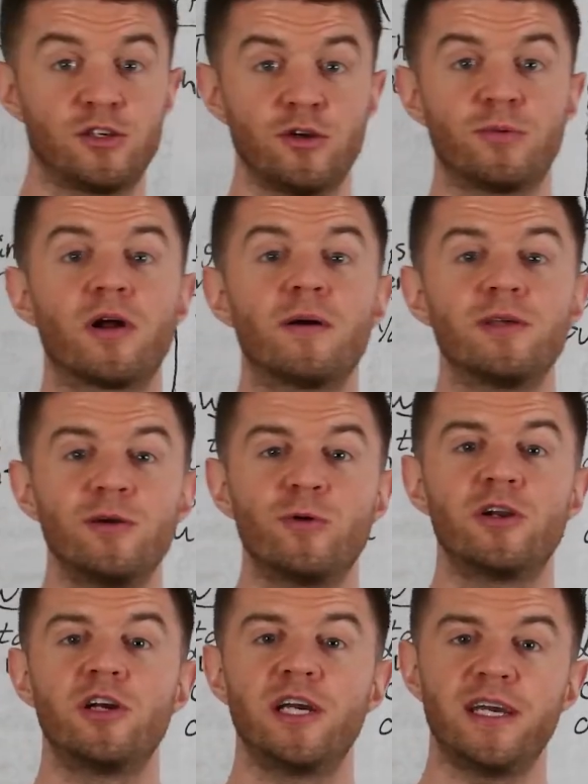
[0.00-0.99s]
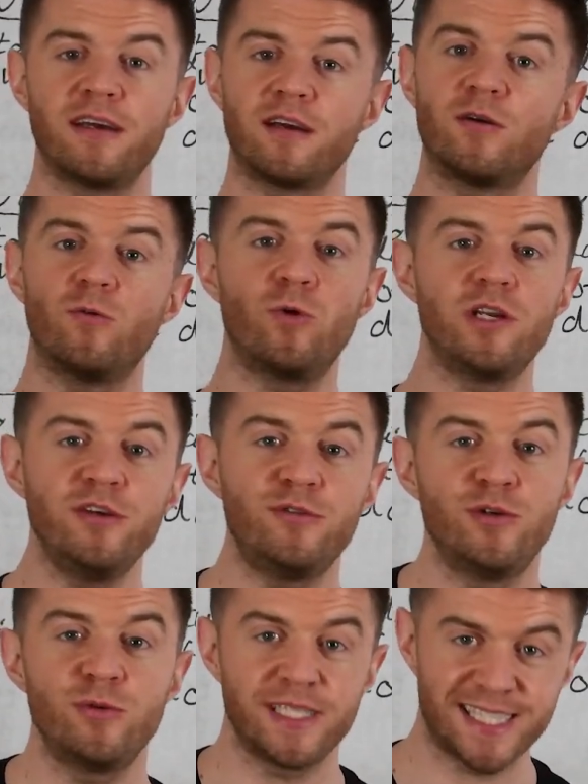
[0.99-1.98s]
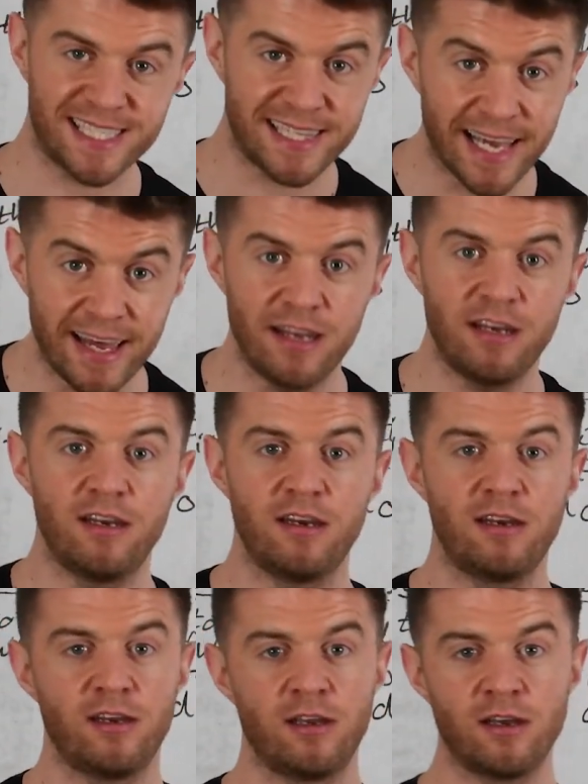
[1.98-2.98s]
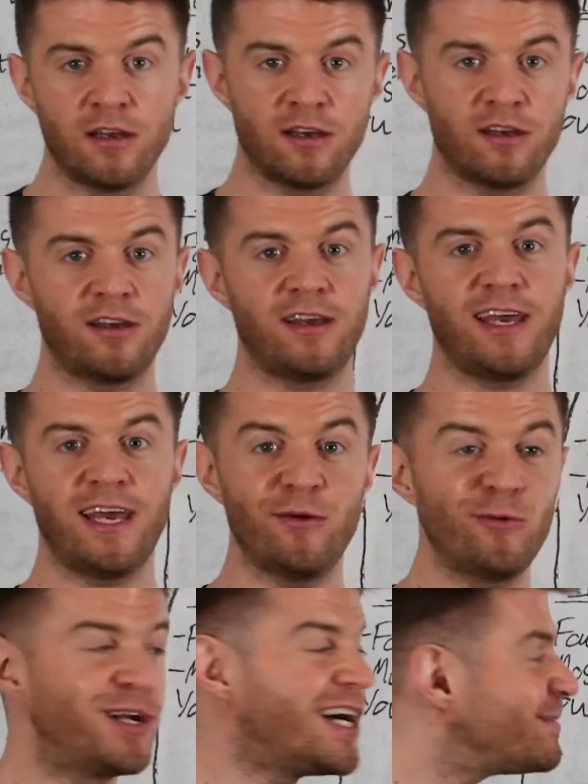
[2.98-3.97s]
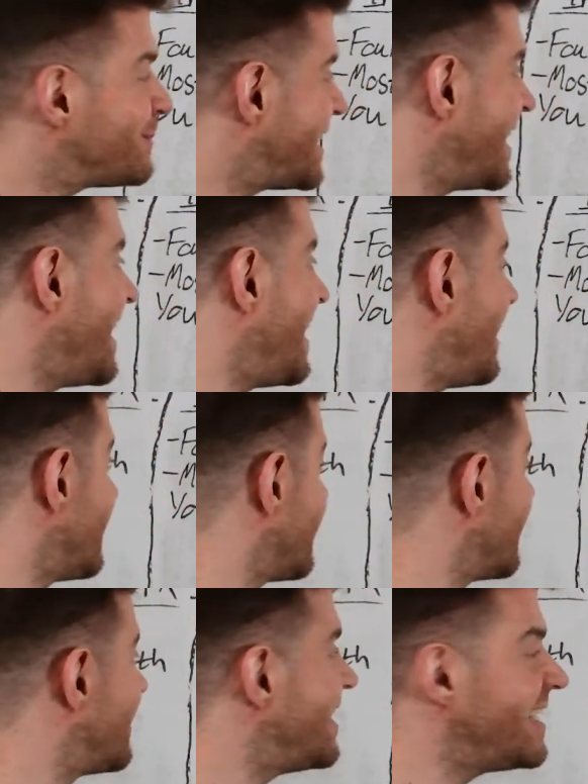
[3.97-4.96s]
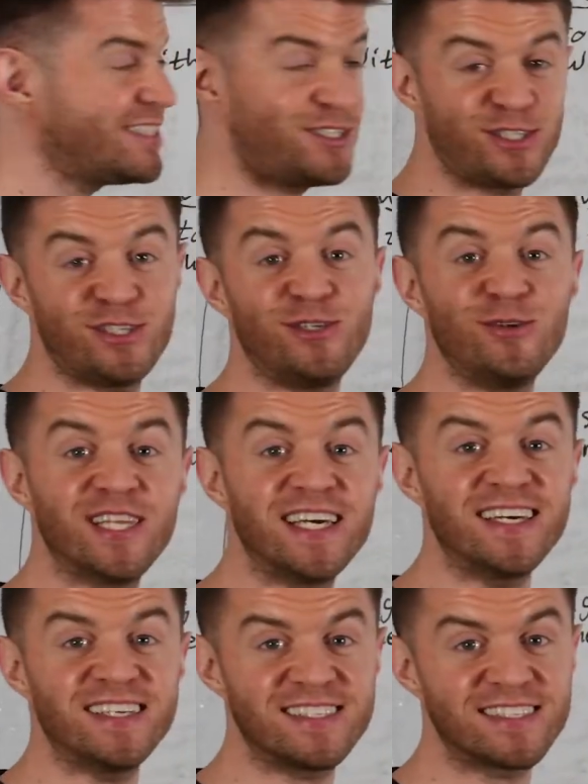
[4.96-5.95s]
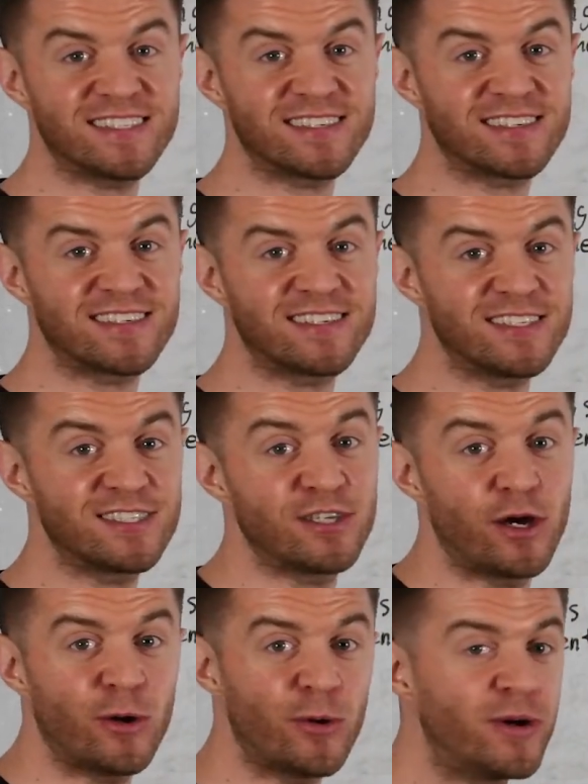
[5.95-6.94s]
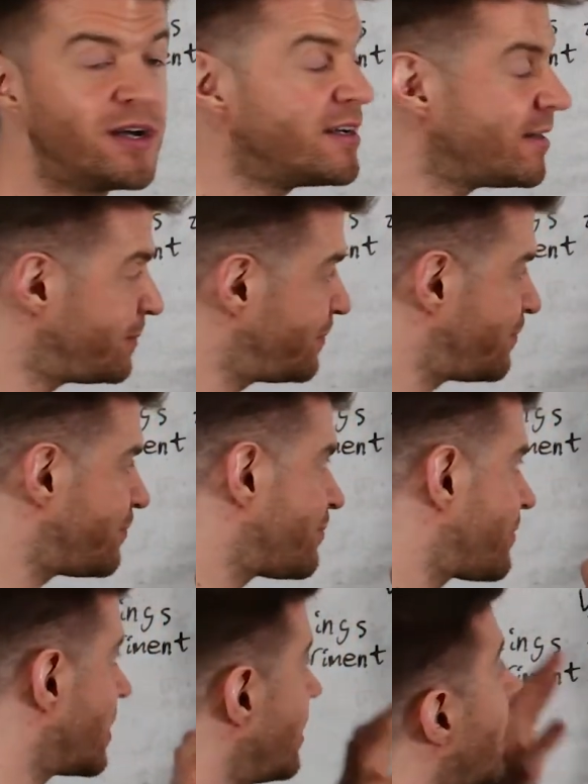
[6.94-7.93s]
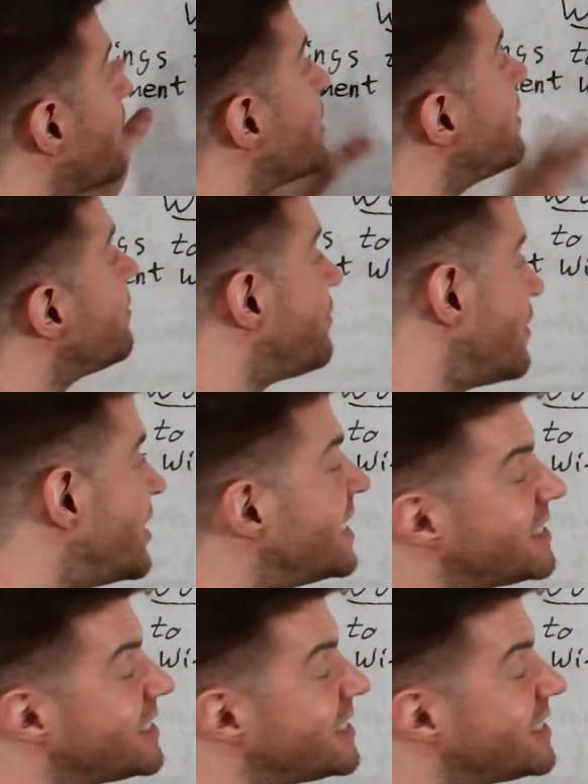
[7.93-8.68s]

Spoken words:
So you're probably wondering, what do you do instead? And what I'm saying is you should do this. So I'm gonna fill